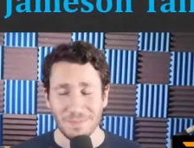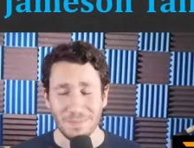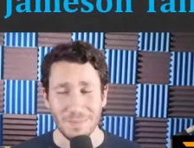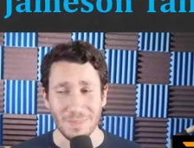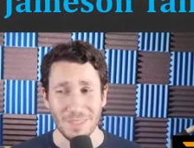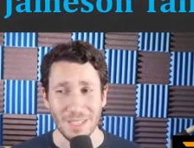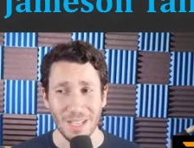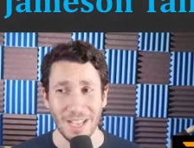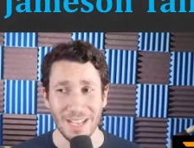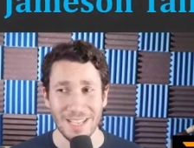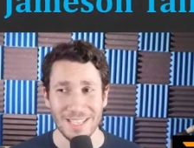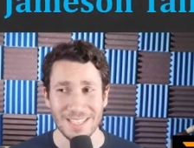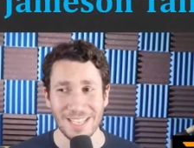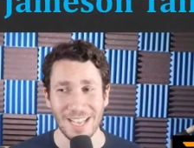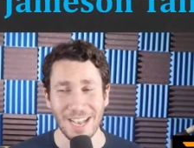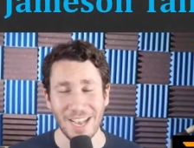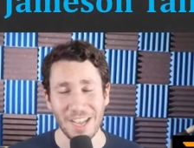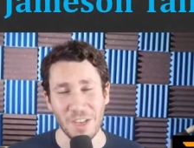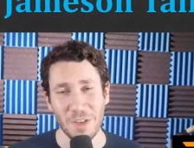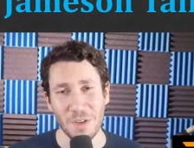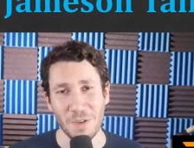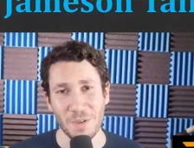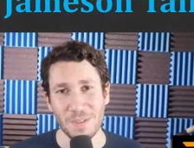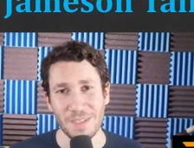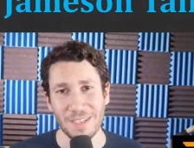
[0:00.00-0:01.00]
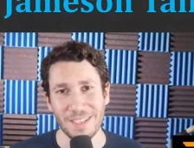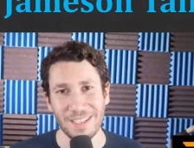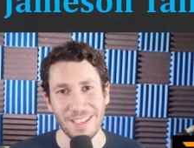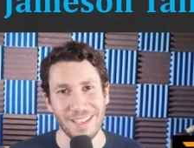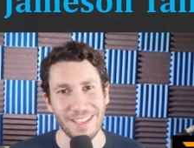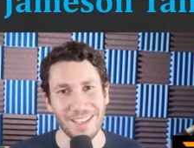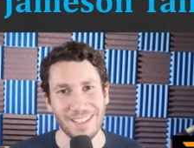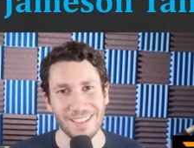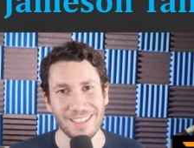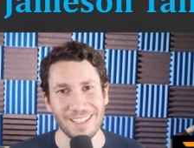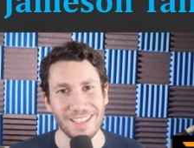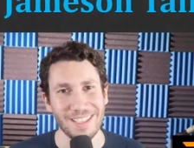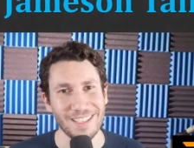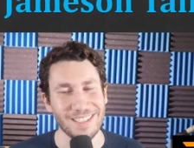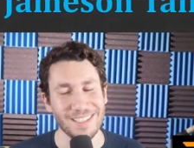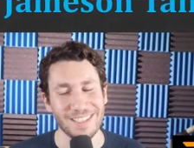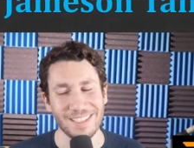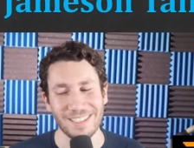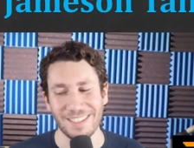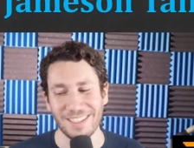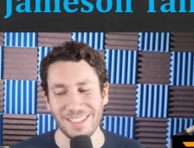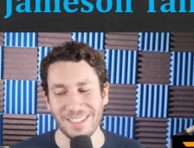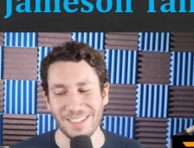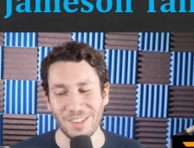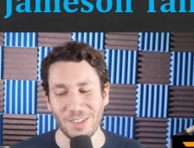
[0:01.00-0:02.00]
Uh, Taillon, uh, like
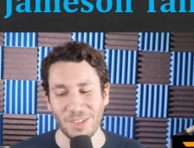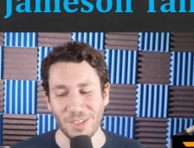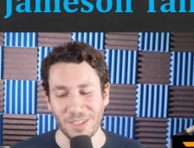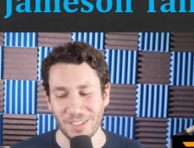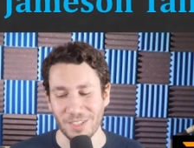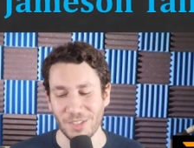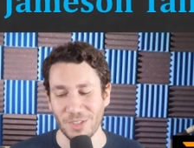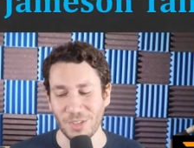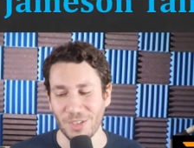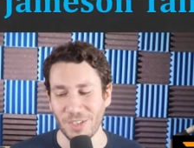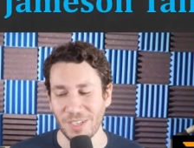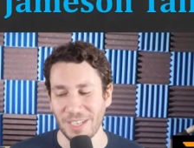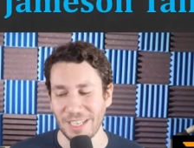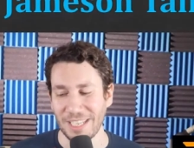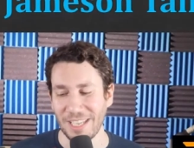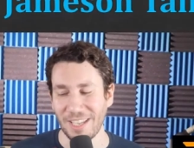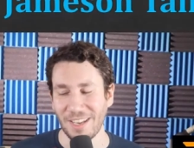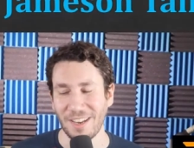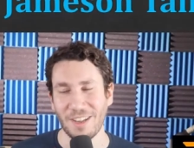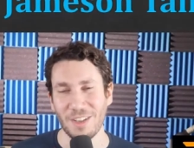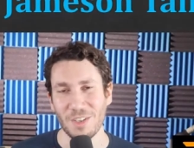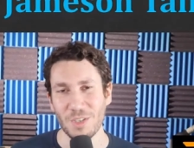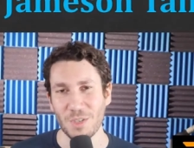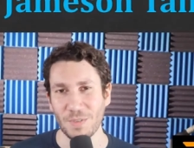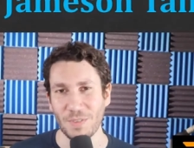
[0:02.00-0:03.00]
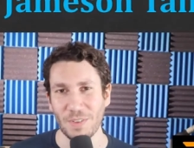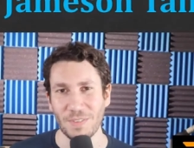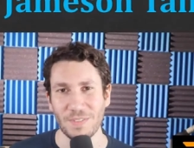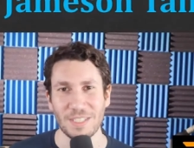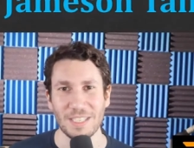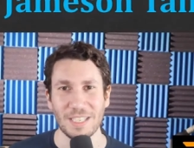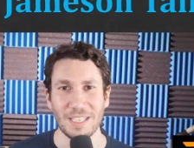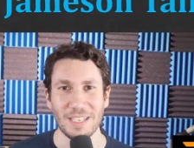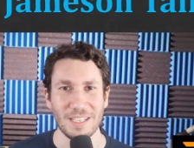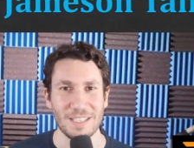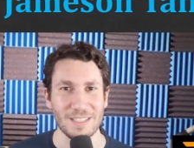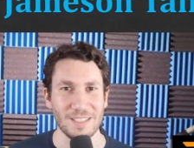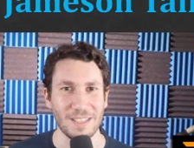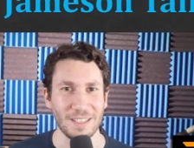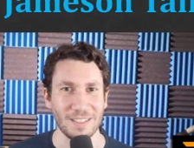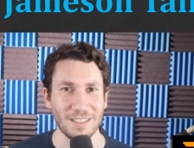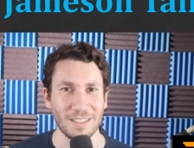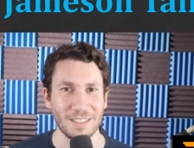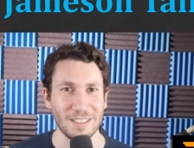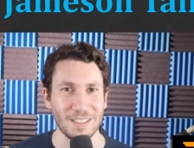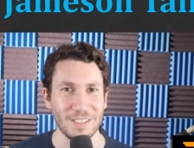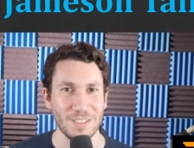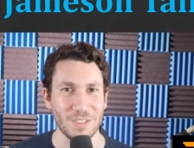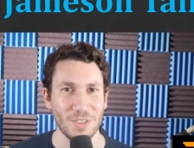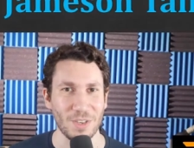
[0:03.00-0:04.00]
look, you're going to get 150 innings likely
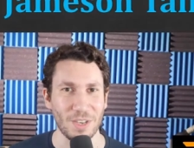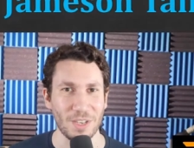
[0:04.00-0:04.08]
this year.